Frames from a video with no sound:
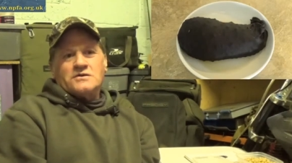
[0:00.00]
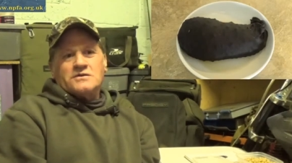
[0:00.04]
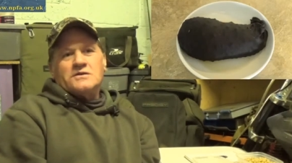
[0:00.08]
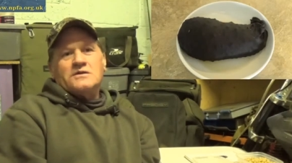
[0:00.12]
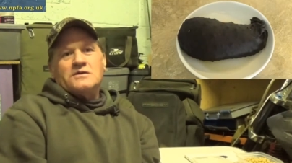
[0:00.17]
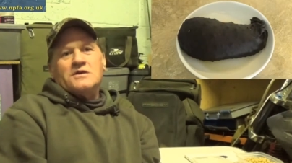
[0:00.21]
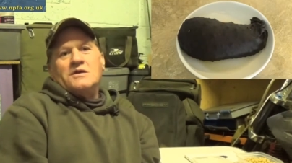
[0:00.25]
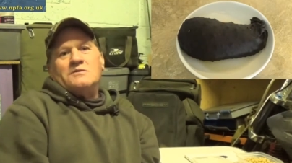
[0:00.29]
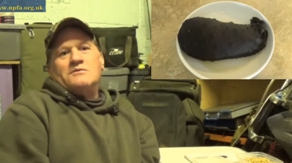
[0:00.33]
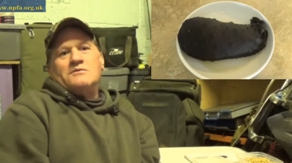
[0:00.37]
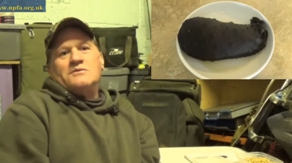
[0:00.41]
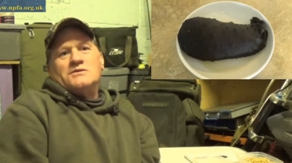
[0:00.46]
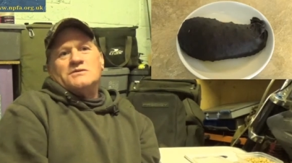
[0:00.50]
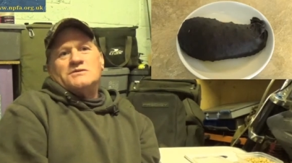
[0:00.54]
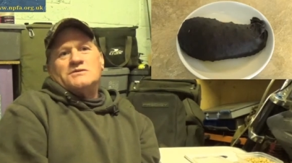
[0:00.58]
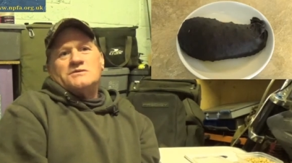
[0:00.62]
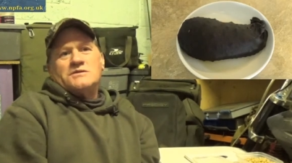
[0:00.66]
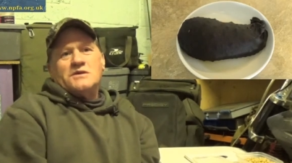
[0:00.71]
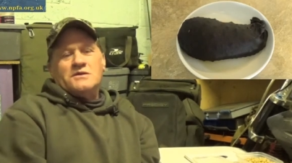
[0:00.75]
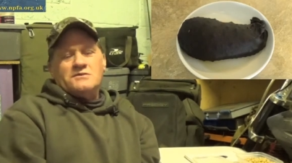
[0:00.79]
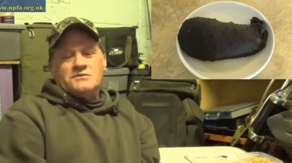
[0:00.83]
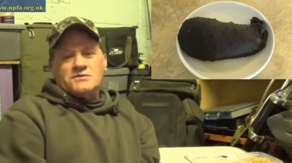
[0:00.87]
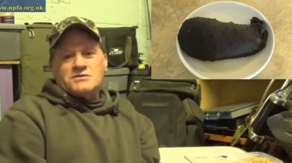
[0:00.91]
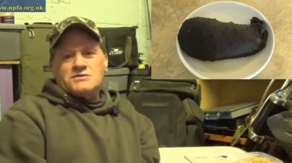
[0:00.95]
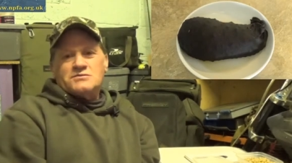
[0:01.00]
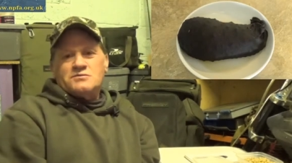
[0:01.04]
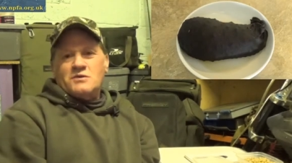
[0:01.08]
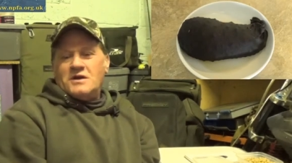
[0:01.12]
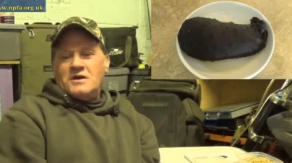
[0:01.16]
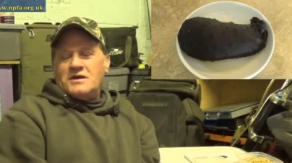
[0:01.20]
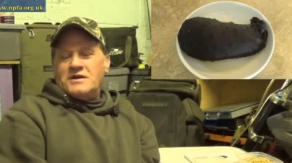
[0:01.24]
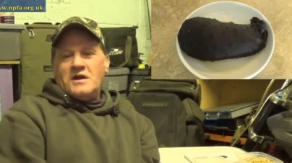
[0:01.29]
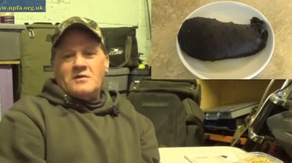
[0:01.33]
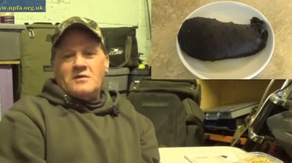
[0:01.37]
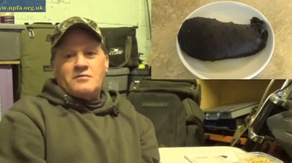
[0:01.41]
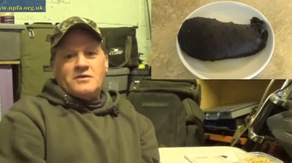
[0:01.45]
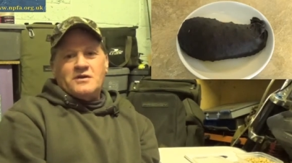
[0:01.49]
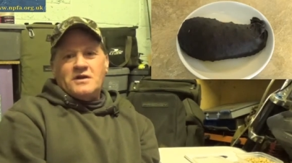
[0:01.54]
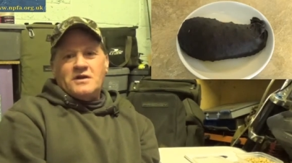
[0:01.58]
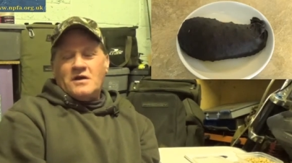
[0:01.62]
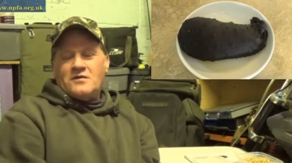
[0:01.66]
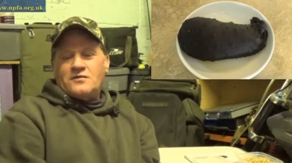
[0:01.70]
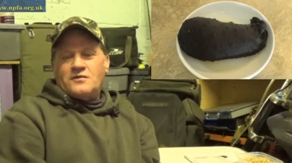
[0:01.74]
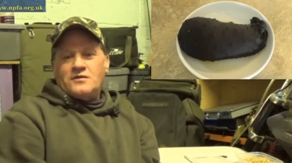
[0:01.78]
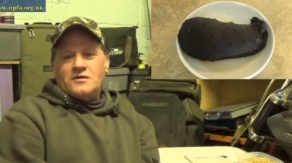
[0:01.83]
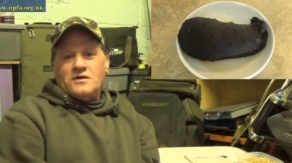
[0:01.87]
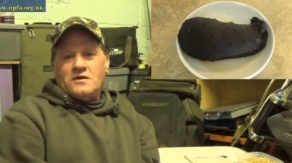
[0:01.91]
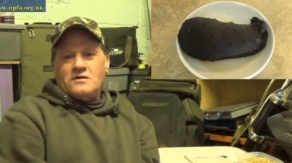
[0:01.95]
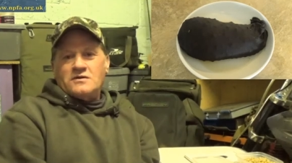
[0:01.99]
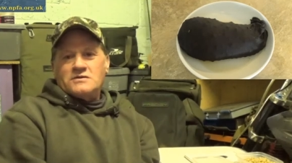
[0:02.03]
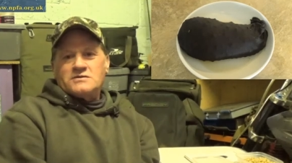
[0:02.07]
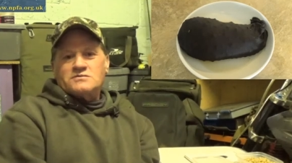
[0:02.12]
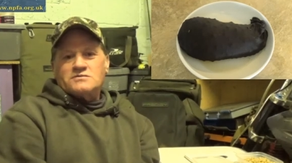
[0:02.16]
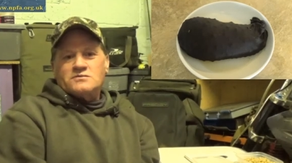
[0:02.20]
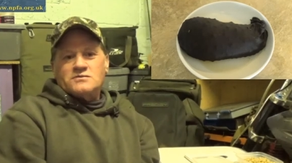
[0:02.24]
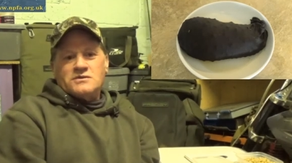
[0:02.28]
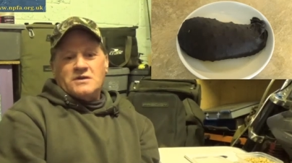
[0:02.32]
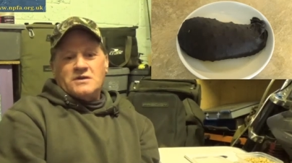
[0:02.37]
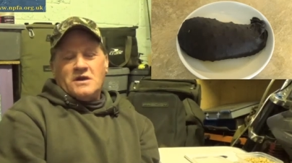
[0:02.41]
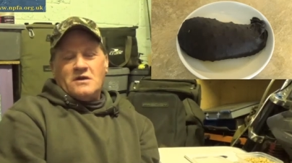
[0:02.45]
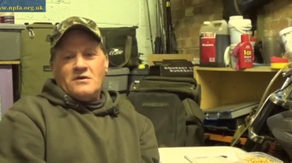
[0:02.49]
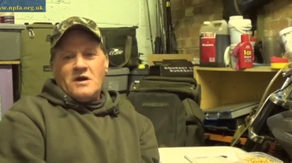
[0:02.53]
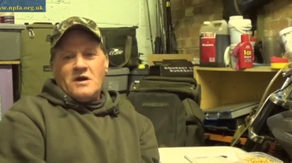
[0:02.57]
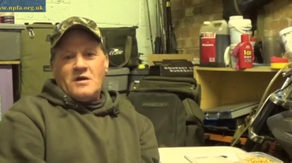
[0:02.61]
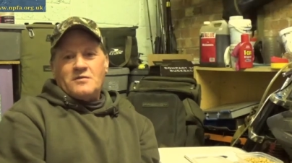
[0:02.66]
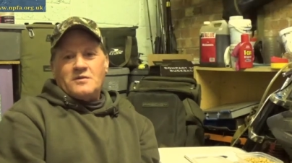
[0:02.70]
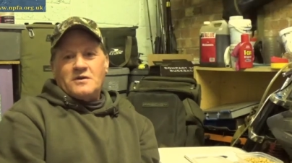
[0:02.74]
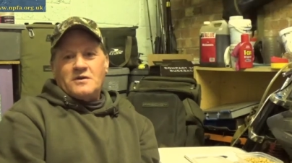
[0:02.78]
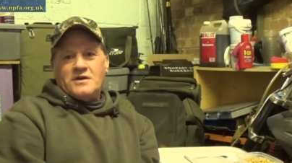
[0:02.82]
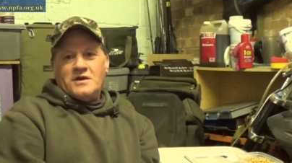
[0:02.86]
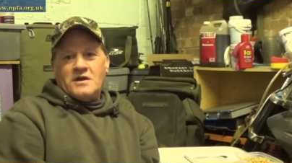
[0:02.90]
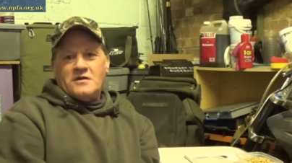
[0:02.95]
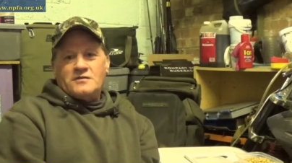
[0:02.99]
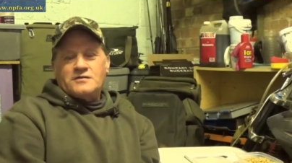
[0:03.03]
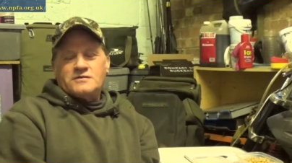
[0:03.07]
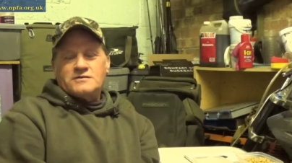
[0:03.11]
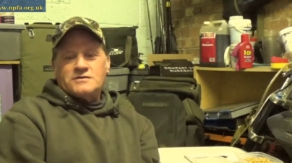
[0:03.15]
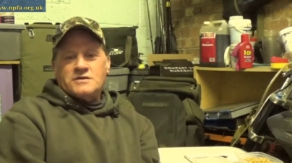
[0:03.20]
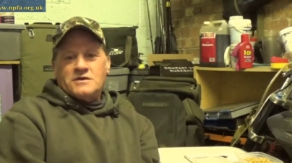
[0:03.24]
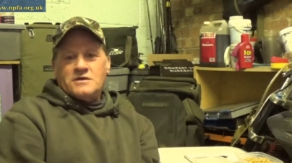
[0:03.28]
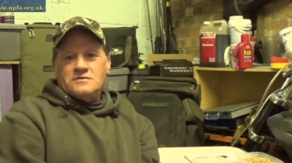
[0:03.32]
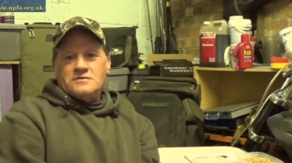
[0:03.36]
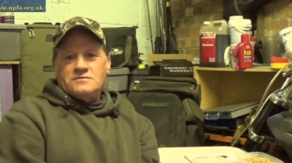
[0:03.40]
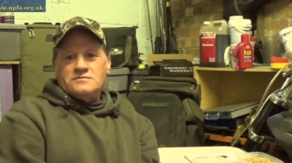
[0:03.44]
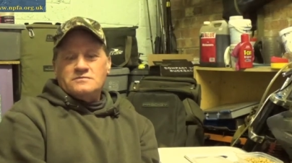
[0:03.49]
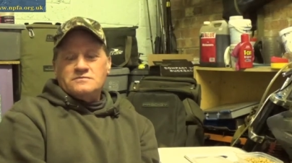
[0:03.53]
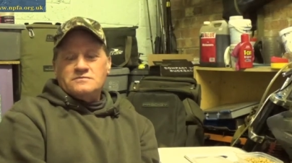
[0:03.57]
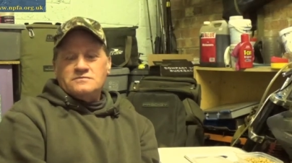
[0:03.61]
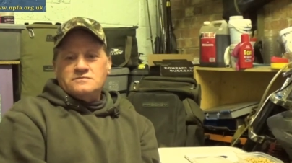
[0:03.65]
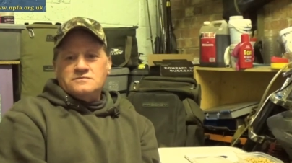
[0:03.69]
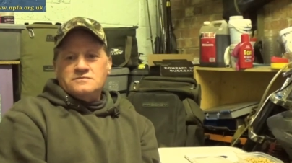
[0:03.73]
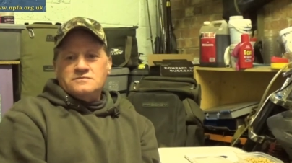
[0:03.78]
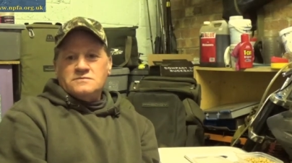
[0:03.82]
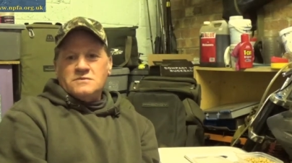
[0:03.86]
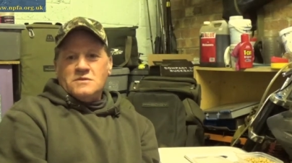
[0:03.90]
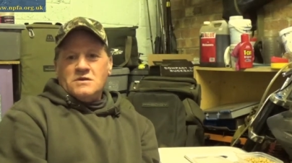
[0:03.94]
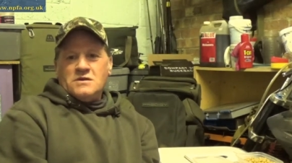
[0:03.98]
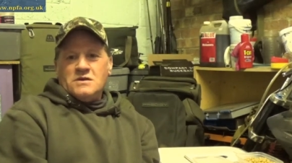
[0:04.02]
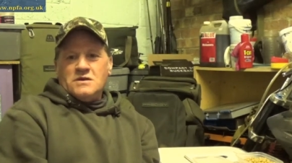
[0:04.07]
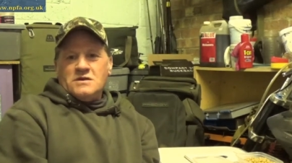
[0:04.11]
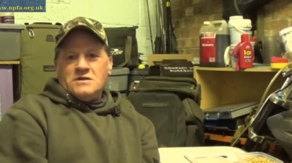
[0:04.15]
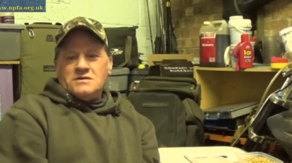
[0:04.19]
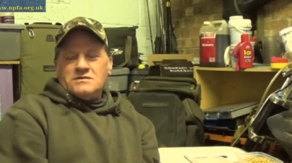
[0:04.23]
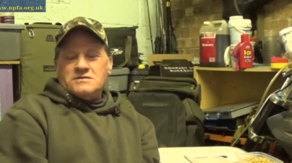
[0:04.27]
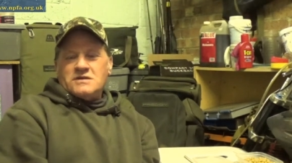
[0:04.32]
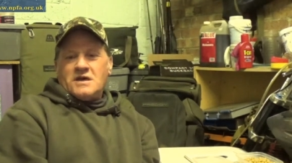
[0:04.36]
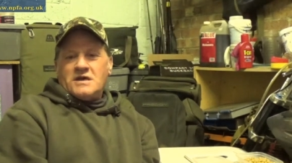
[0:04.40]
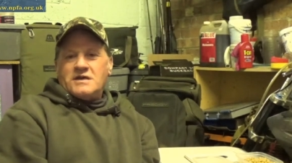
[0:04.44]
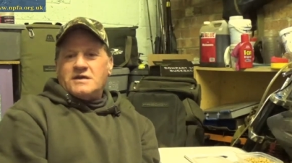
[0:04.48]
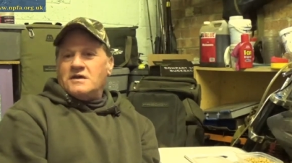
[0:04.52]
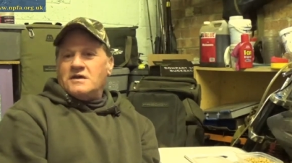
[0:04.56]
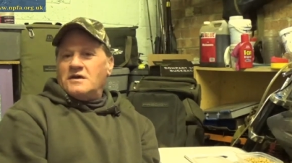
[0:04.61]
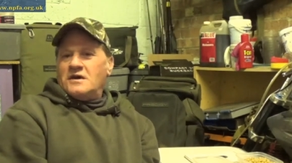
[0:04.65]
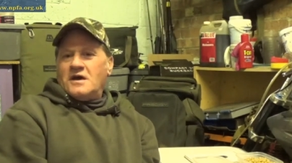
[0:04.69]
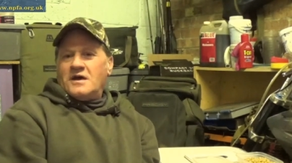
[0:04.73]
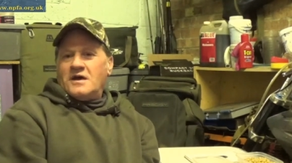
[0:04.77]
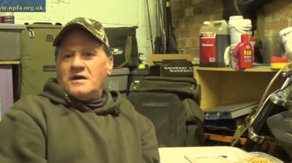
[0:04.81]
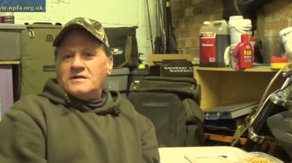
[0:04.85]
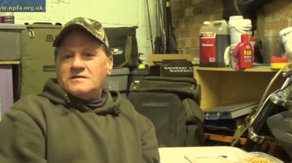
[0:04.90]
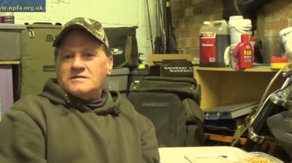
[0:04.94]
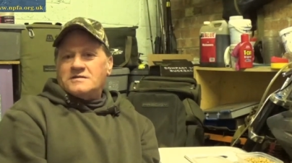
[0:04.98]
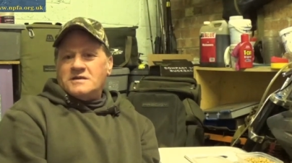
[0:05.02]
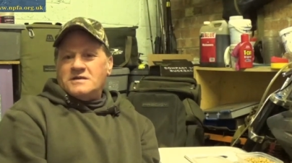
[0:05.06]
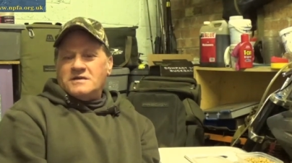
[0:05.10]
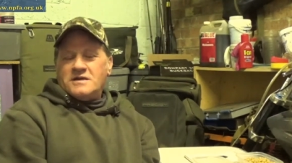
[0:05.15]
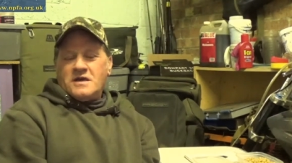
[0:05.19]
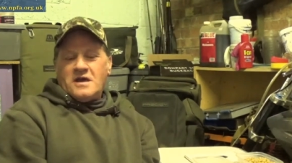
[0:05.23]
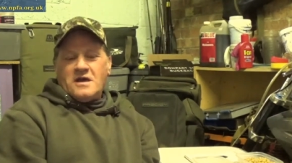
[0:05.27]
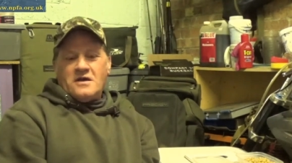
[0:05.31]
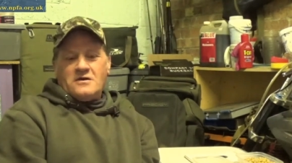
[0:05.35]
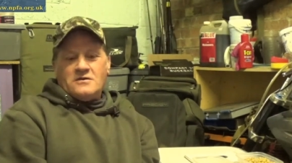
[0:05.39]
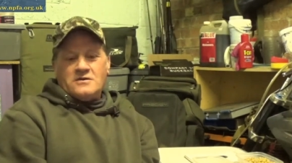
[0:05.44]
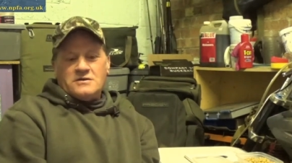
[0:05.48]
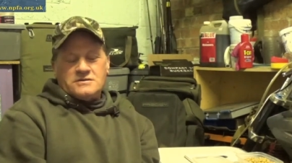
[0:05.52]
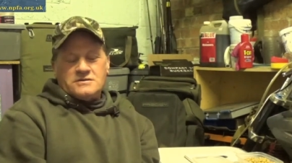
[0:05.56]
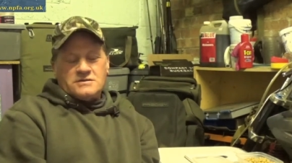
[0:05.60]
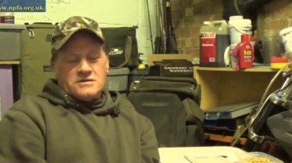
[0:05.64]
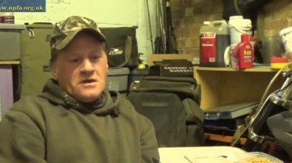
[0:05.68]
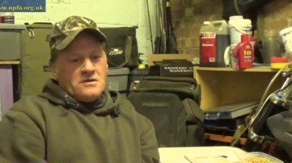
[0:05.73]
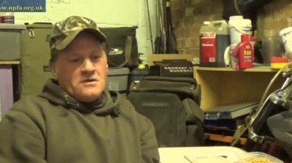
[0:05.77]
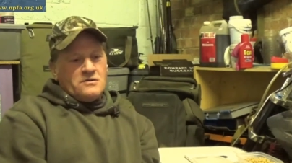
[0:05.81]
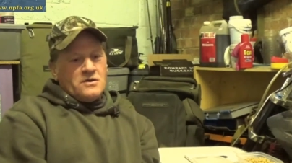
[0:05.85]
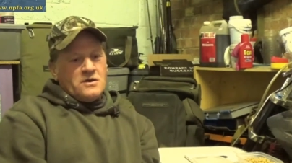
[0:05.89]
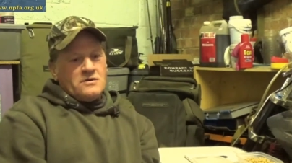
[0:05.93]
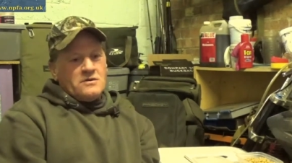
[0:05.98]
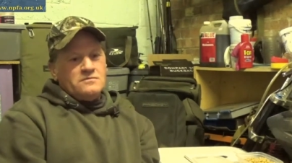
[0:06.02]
It was swelling up enough, and I was, you know, happy enough to take it at 18 hours. So